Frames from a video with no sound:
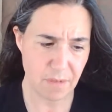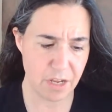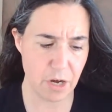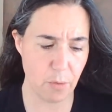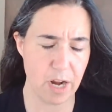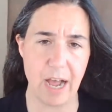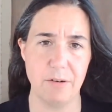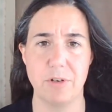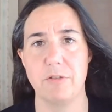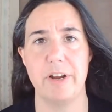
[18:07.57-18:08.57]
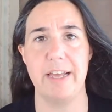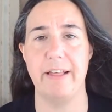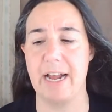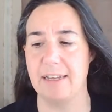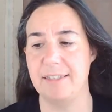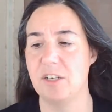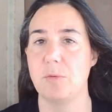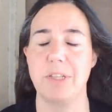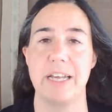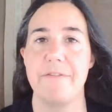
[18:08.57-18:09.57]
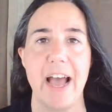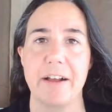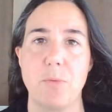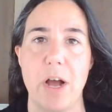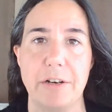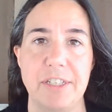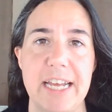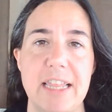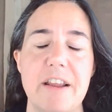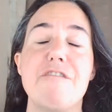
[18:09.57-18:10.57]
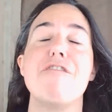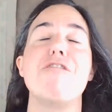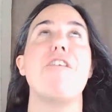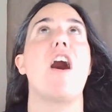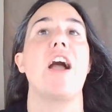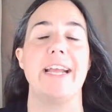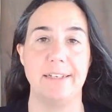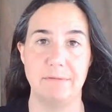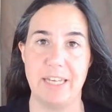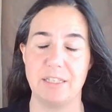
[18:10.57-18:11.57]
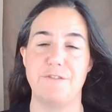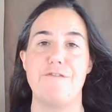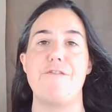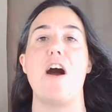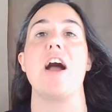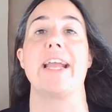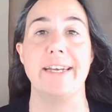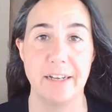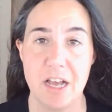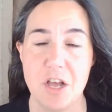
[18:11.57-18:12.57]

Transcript: you know what, I don't agree, like I still believe X, Y, or Z, then fine. That's fine.